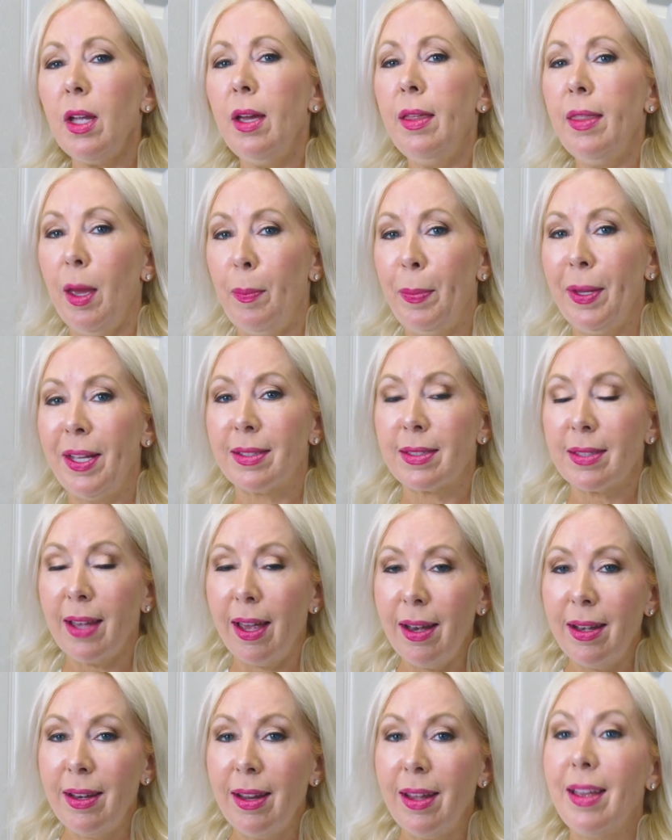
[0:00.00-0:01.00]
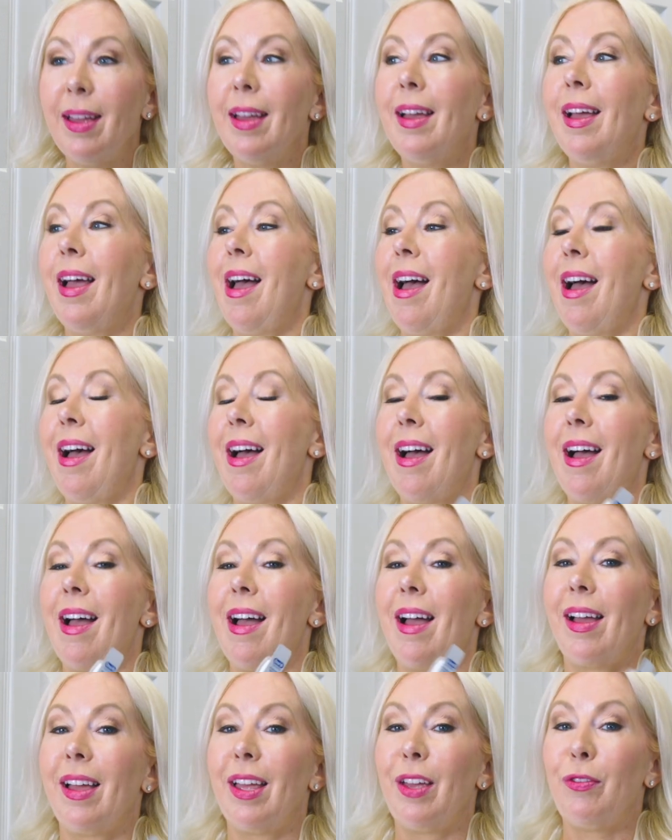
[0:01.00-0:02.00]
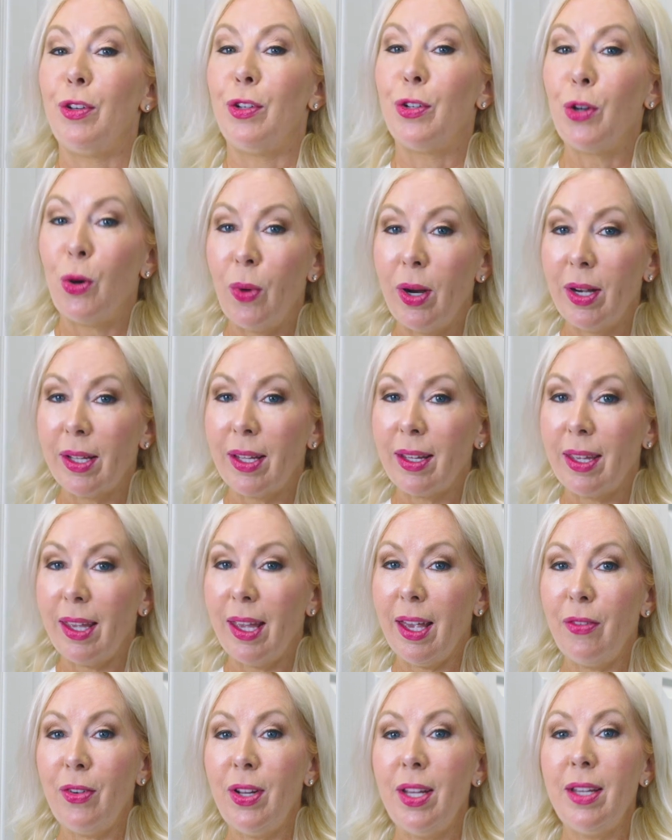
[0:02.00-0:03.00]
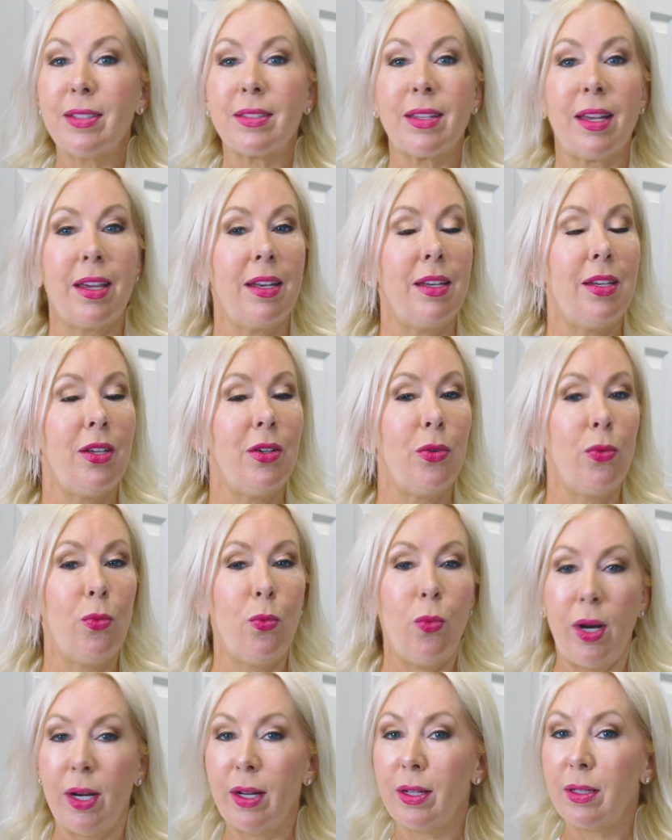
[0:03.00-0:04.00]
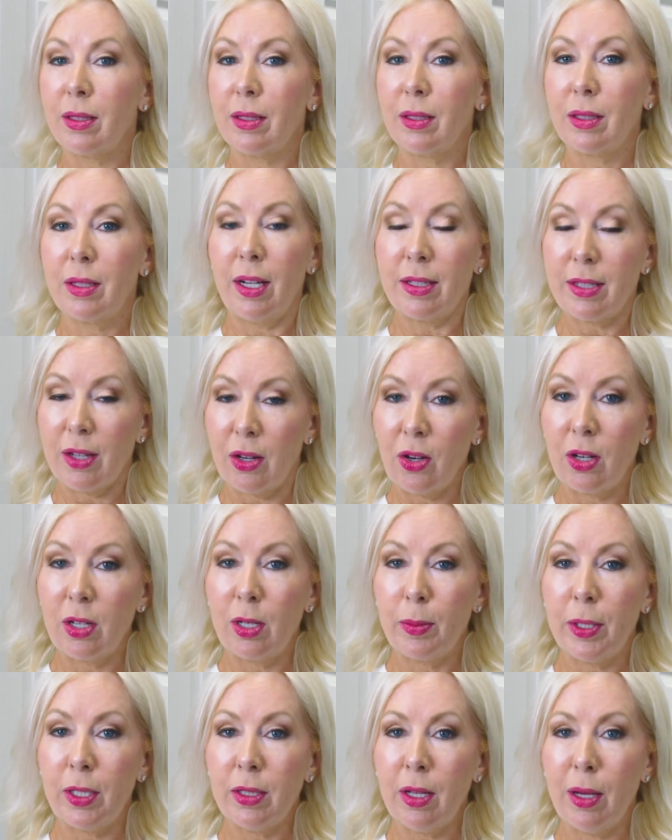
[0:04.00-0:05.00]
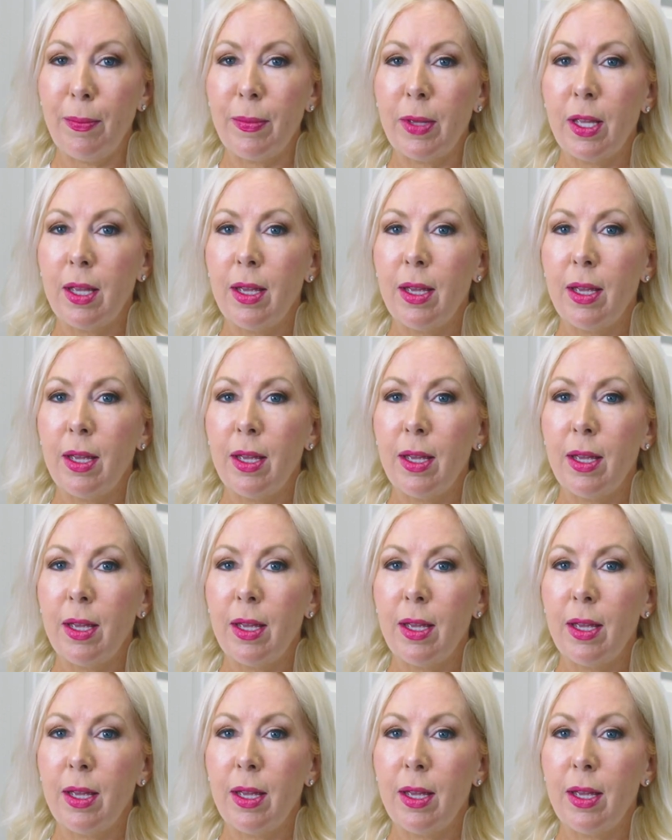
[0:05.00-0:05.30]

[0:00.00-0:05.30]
That being said, don't want to get cavities and you want to cut down on your buildup,